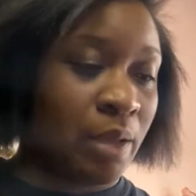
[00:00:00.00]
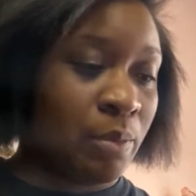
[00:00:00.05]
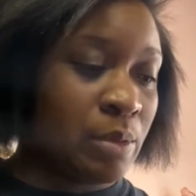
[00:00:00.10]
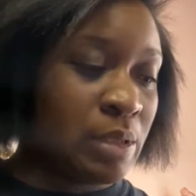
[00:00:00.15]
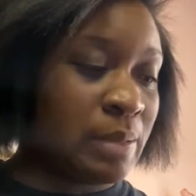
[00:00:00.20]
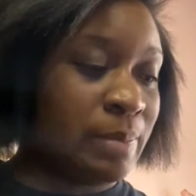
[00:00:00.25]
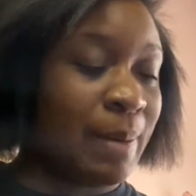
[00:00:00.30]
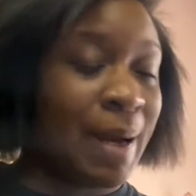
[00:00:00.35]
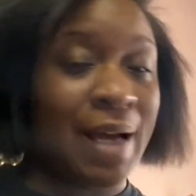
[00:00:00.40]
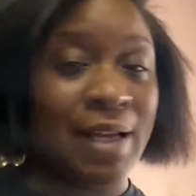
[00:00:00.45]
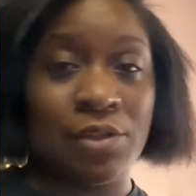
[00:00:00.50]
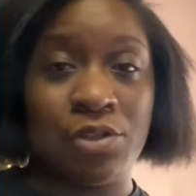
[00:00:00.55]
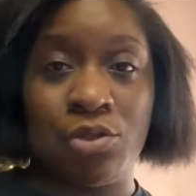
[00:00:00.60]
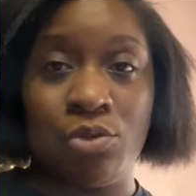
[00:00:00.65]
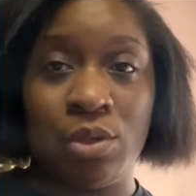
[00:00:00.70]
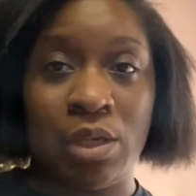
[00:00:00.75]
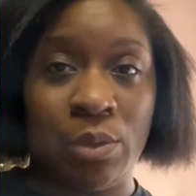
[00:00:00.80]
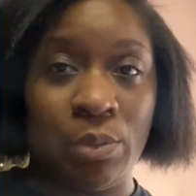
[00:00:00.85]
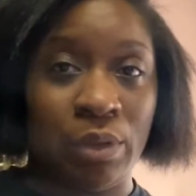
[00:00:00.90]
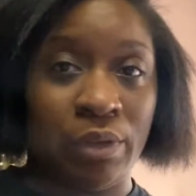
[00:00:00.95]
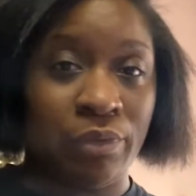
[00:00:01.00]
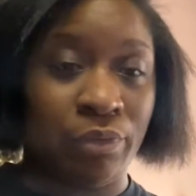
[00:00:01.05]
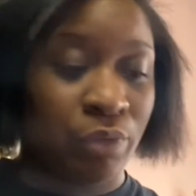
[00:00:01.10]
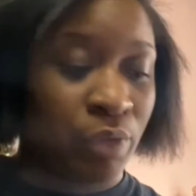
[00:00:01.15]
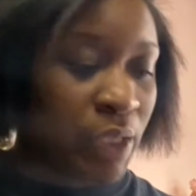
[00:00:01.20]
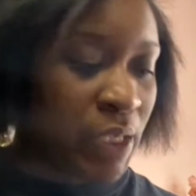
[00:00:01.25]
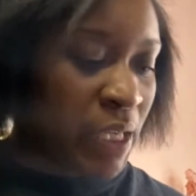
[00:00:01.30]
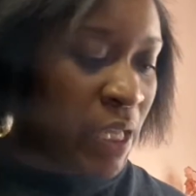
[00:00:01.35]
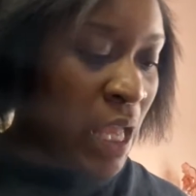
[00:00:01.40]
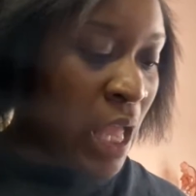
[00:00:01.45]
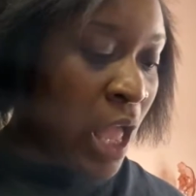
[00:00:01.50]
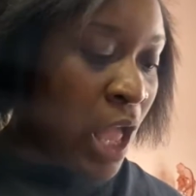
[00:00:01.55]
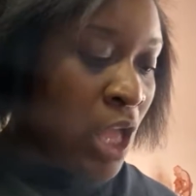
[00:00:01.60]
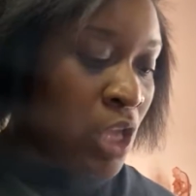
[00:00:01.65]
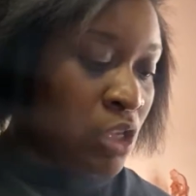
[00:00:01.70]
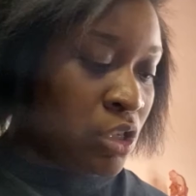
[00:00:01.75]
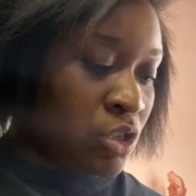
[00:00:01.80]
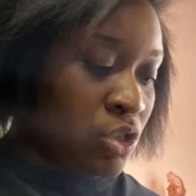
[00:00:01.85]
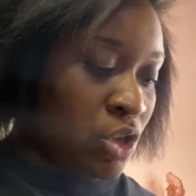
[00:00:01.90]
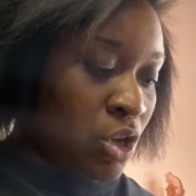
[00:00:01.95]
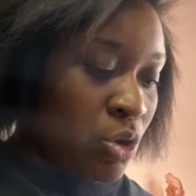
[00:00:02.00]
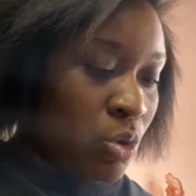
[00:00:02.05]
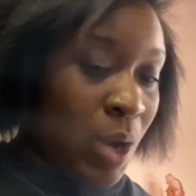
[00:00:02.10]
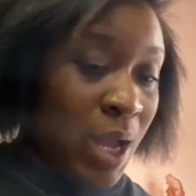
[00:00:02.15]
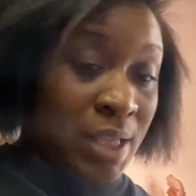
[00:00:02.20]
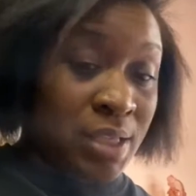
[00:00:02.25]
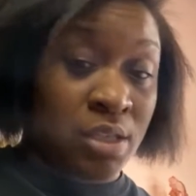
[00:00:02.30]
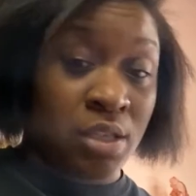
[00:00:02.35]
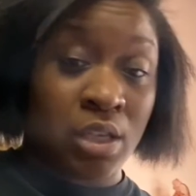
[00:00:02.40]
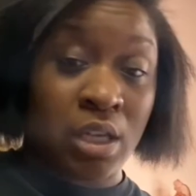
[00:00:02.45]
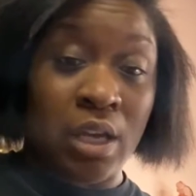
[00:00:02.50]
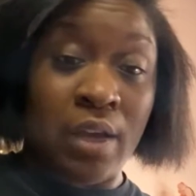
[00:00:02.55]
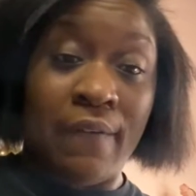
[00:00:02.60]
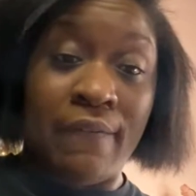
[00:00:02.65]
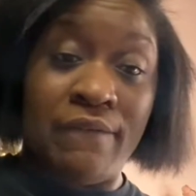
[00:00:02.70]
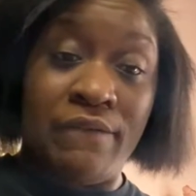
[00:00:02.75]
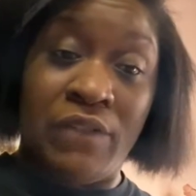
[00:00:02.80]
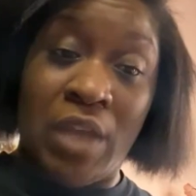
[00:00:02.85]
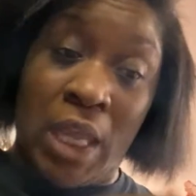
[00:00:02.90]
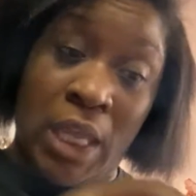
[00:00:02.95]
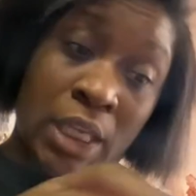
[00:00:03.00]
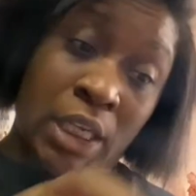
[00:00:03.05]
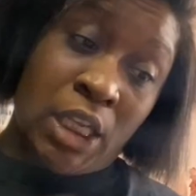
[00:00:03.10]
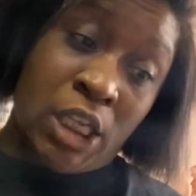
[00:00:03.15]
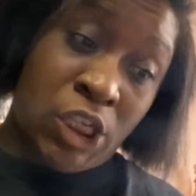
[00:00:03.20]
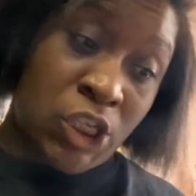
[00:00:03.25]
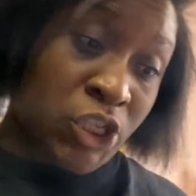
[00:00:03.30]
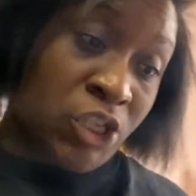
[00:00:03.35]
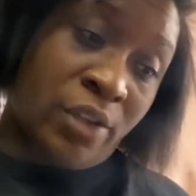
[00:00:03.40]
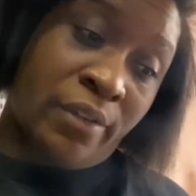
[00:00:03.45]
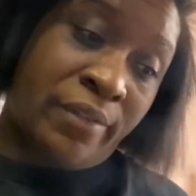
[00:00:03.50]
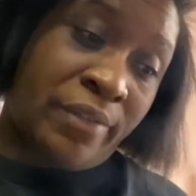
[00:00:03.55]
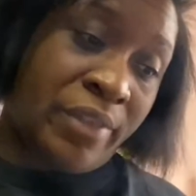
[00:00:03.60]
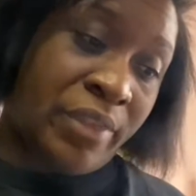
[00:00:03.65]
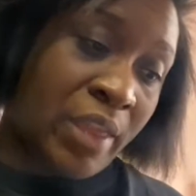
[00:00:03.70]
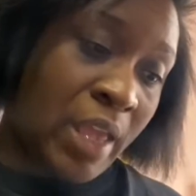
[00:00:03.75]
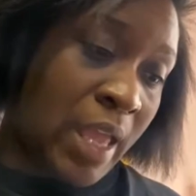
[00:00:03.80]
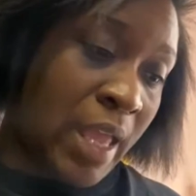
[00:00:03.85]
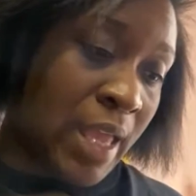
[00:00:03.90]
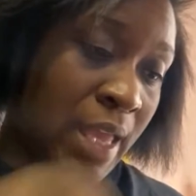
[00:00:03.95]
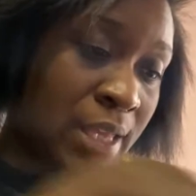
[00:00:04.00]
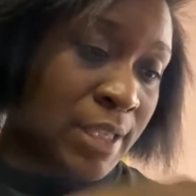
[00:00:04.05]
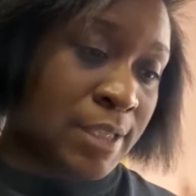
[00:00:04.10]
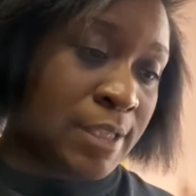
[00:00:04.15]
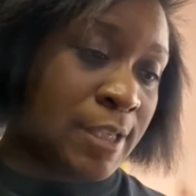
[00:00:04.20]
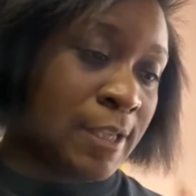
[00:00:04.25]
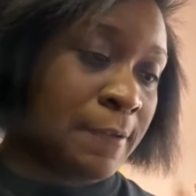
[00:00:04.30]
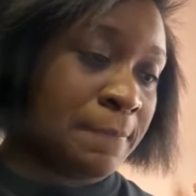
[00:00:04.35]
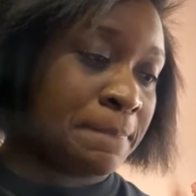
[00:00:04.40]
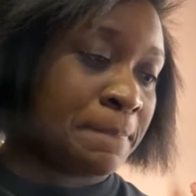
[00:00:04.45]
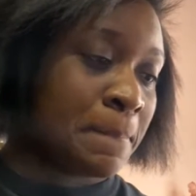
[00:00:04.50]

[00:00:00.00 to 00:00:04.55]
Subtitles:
It was buy 2 get 1 free, so I took advantage of that.